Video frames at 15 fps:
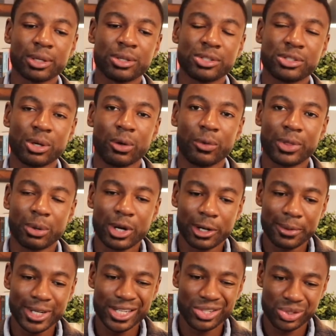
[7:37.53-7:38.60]
So their
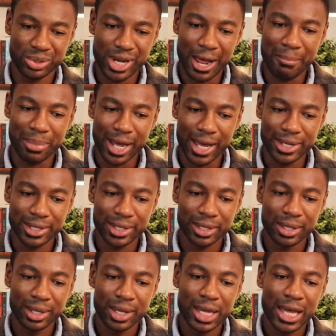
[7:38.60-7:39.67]
recommendations are not
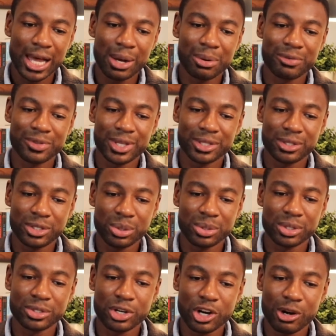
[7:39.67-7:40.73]
binding. However, they do
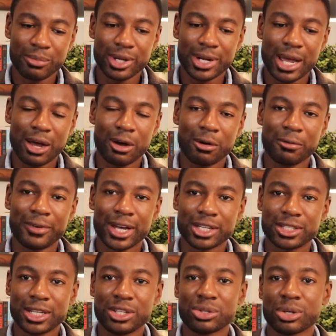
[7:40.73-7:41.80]
determine how
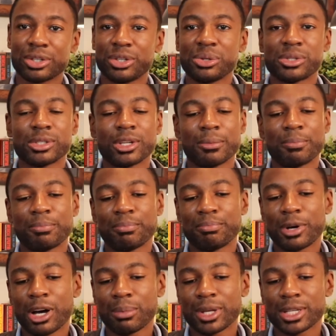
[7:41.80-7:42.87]
vaccines are used in the
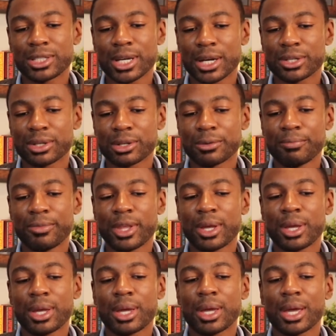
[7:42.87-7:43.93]
public sector,
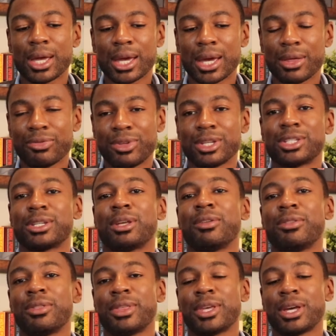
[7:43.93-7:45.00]
and this
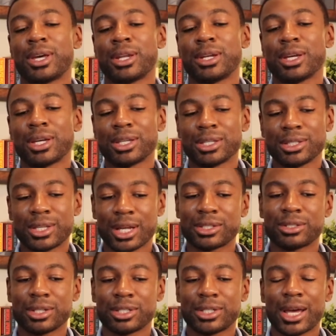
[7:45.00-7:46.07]
then
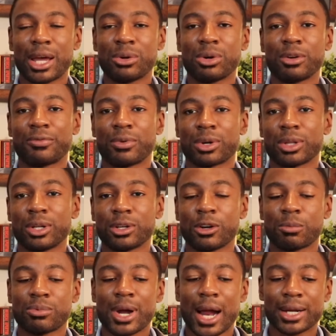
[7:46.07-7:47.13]
sets the standard for
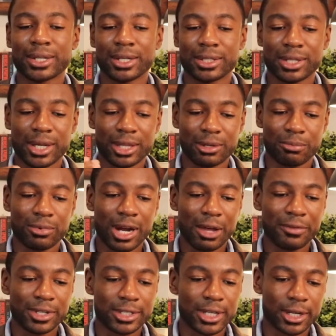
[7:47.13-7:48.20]
clinical practice in the
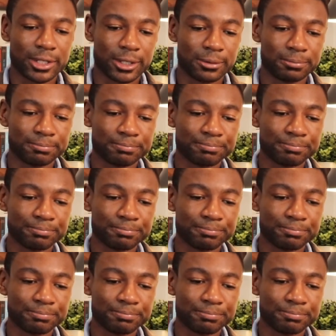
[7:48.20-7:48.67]
private sector.